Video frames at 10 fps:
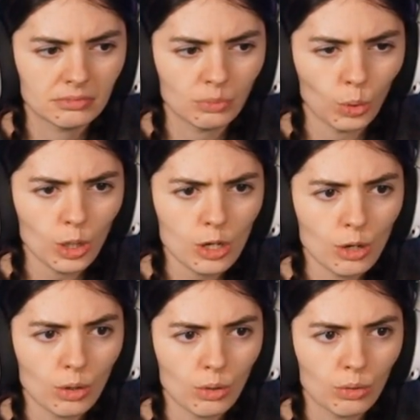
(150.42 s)

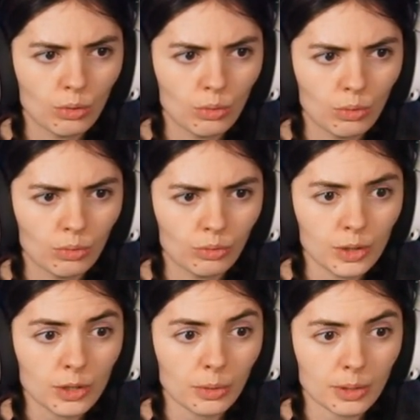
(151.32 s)
Whoa.
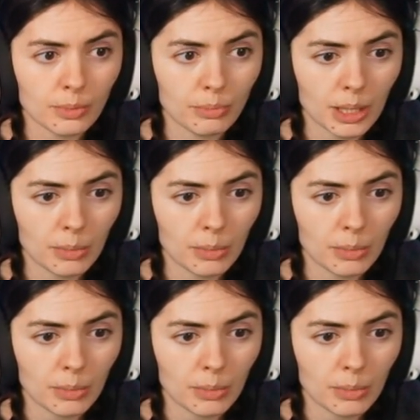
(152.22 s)
Those are some big